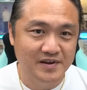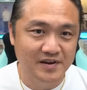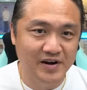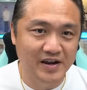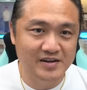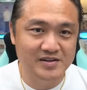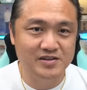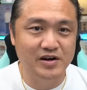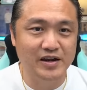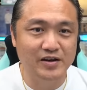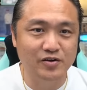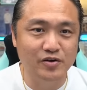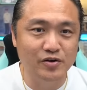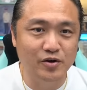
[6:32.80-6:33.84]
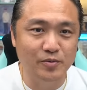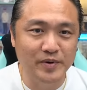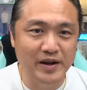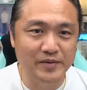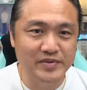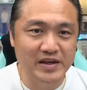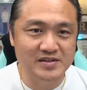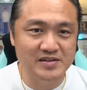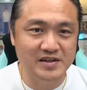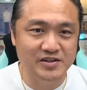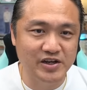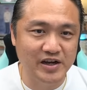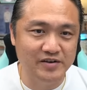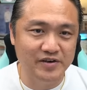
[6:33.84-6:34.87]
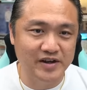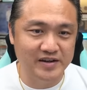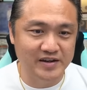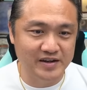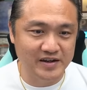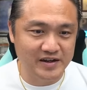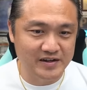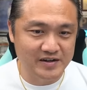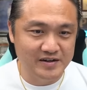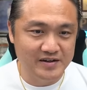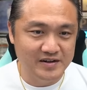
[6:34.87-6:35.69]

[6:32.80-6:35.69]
All right, so I go and open up Tesla chart right here,